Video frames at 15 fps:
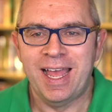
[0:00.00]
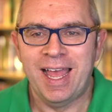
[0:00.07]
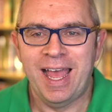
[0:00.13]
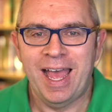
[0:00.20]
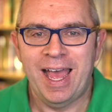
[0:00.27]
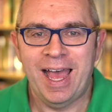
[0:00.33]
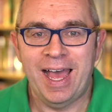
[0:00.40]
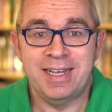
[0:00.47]

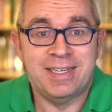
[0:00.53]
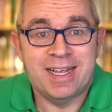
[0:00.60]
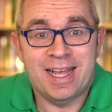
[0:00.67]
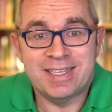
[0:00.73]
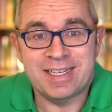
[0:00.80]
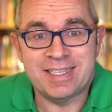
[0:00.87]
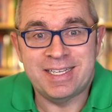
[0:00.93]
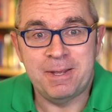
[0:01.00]
And
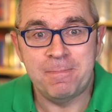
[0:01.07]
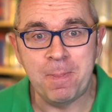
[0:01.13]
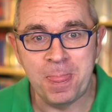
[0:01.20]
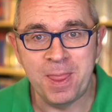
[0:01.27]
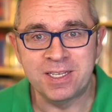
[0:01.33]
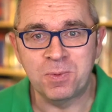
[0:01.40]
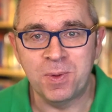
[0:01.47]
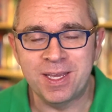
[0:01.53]
as I say,
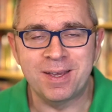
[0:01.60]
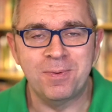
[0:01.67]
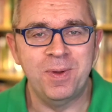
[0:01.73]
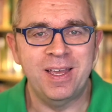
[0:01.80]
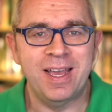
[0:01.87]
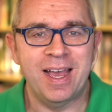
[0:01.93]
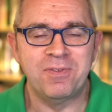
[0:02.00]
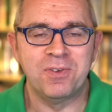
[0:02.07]
this week we
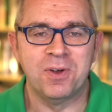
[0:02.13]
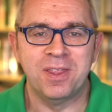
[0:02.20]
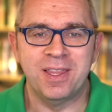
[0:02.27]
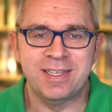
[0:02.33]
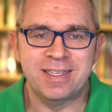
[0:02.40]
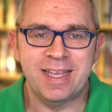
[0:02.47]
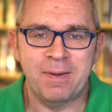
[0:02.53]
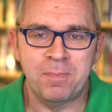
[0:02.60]
have got
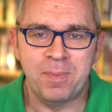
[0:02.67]
this